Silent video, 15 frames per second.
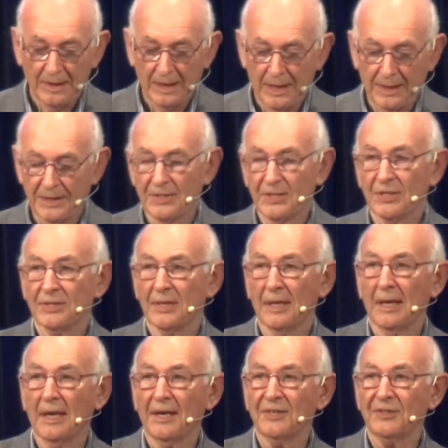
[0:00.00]
and this is the
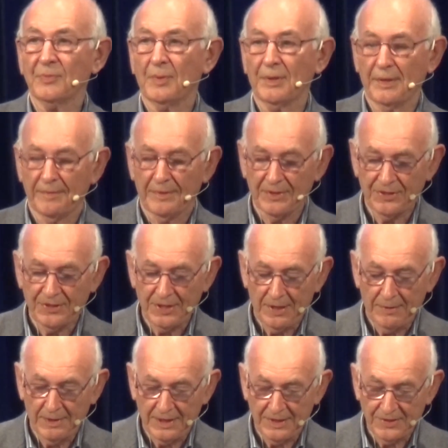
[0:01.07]
last one of the
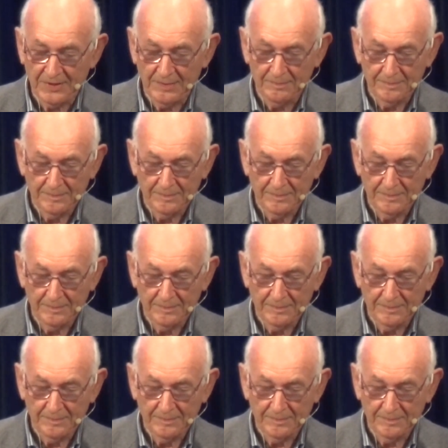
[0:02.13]
series.